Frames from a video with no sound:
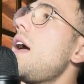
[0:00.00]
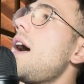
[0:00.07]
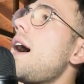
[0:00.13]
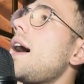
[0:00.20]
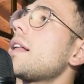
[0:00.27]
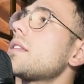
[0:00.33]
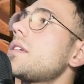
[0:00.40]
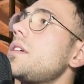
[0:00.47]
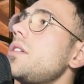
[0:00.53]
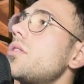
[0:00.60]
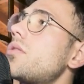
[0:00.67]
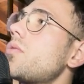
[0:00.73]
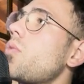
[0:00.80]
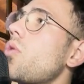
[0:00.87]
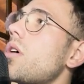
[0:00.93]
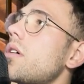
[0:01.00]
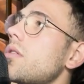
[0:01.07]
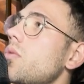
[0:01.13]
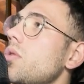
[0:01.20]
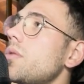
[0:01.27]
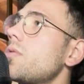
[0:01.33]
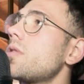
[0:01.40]
And here, well,
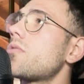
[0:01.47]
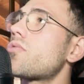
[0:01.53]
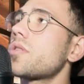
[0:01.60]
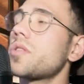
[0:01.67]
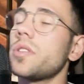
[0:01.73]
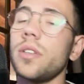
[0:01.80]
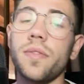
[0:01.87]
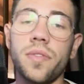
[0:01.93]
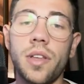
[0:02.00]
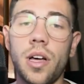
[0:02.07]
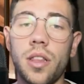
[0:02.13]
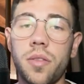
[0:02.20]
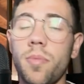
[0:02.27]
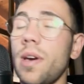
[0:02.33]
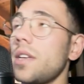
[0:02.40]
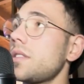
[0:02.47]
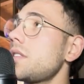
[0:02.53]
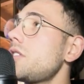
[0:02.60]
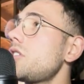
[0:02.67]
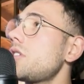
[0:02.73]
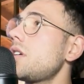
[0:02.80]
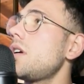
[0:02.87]
we will receive that
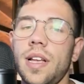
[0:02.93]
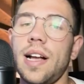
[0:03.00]
message